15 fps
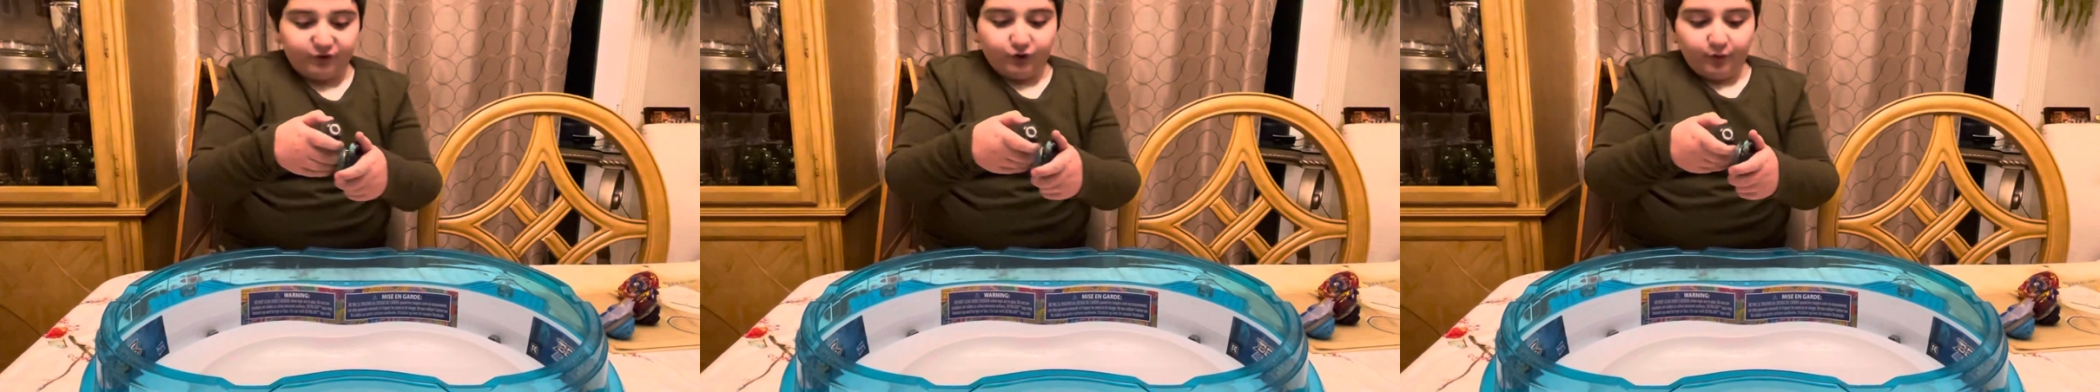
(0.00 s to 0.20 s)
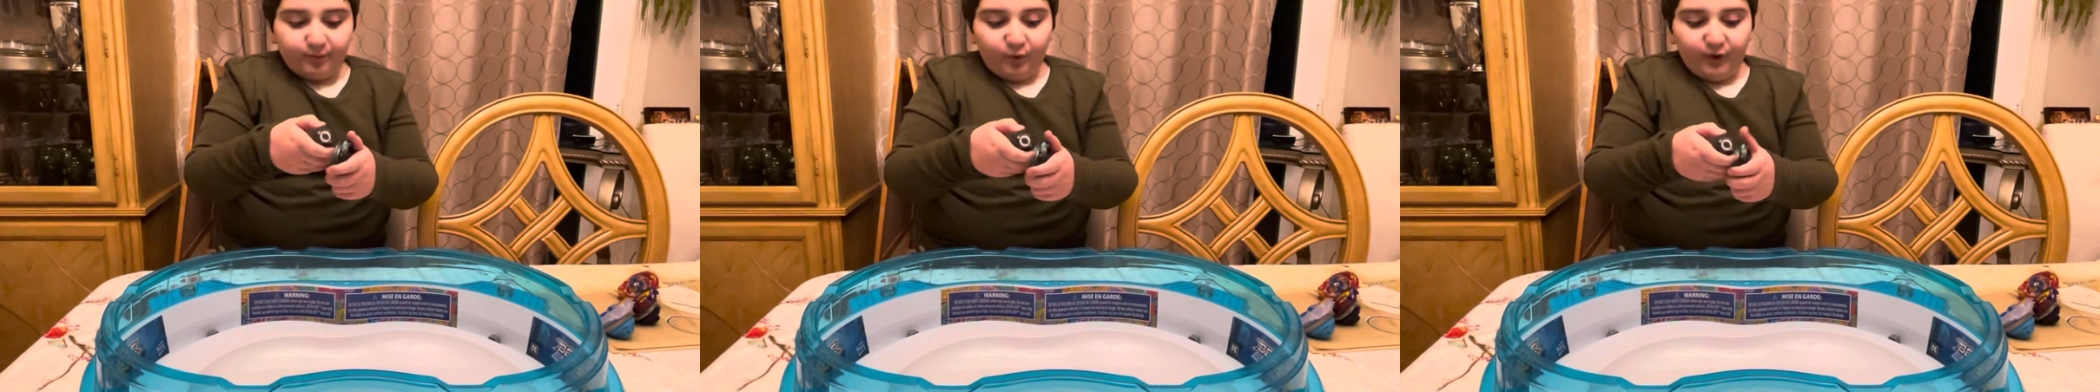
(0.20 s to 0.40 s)

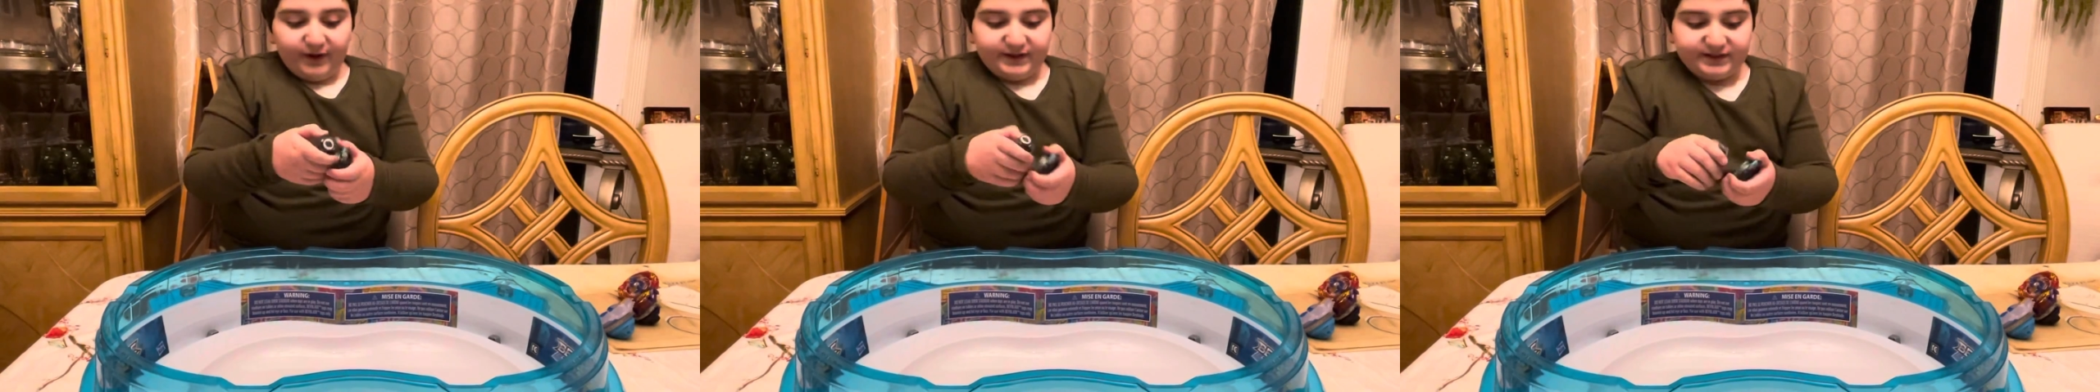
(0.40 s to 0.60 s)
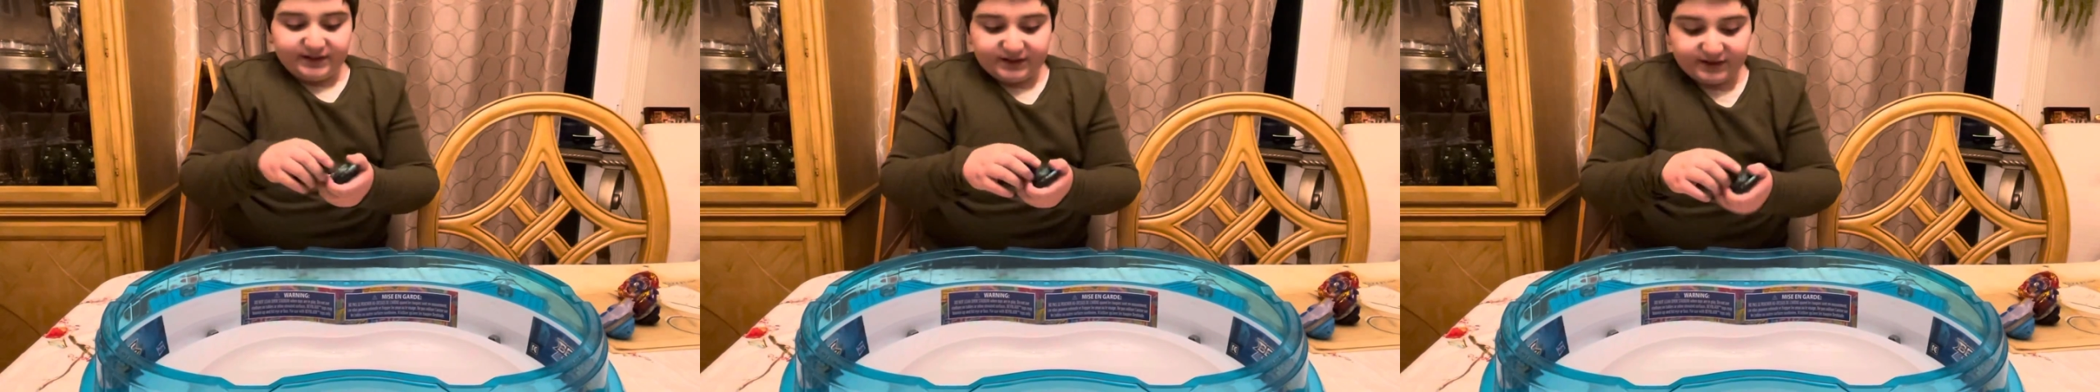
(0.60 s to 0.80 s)
two
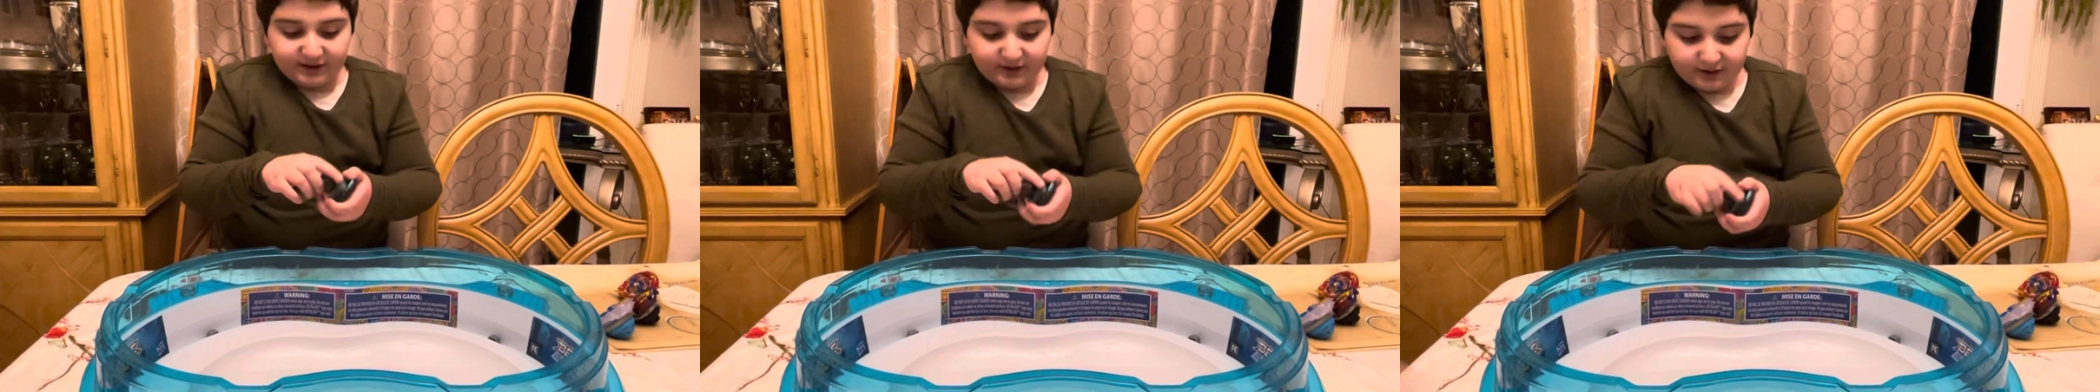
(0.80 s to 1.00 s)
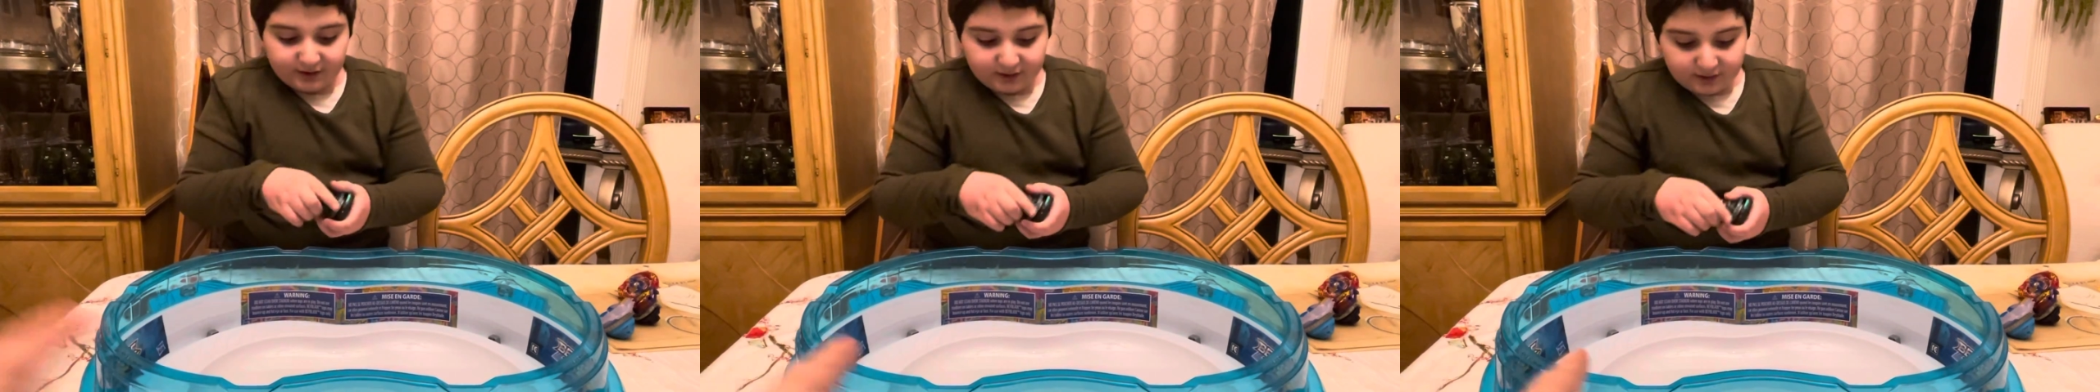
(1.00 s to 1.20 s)
points.
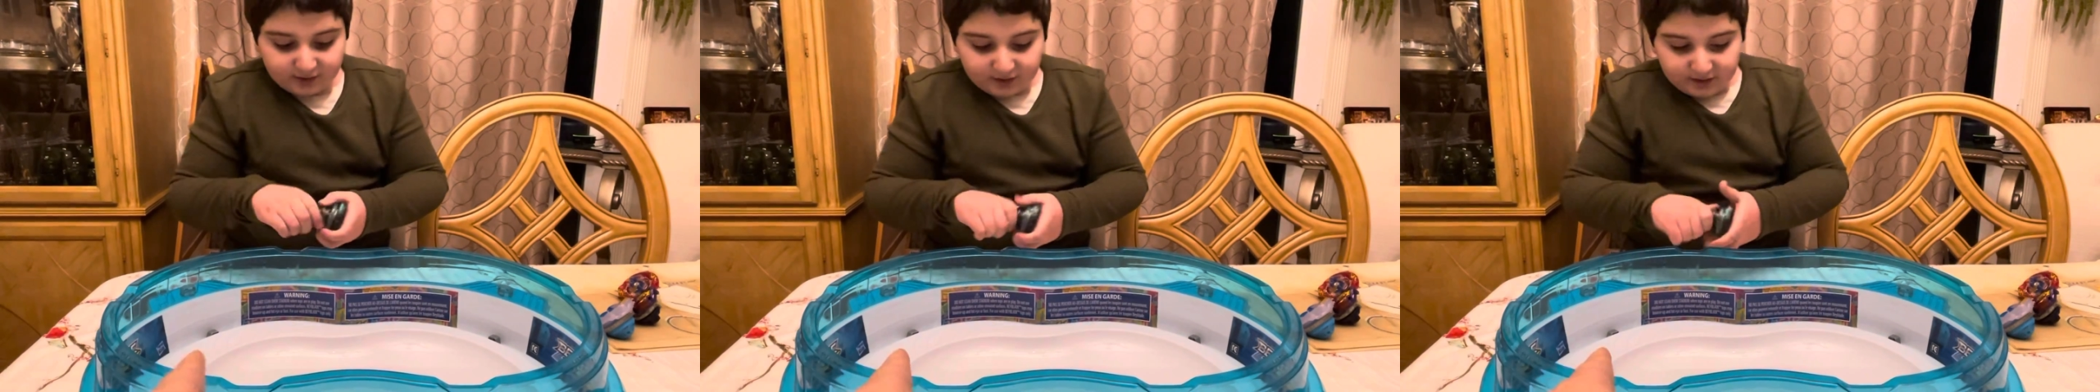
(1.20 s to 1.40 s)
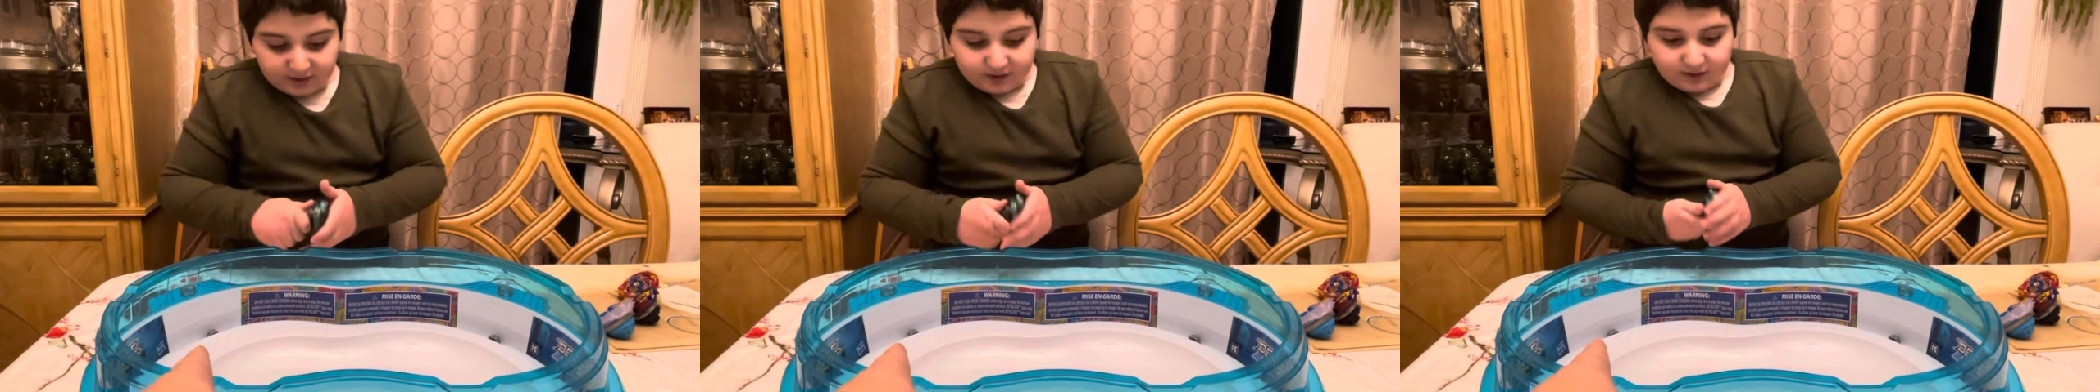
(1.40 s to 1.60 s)

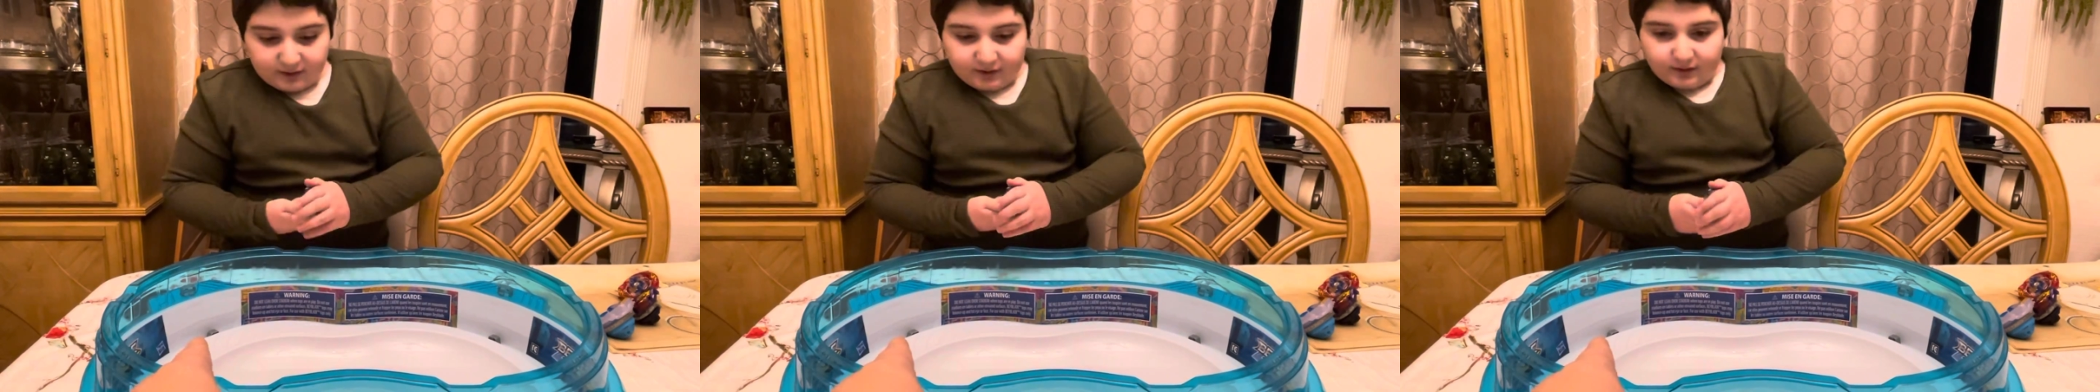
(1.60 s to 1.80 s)
There's another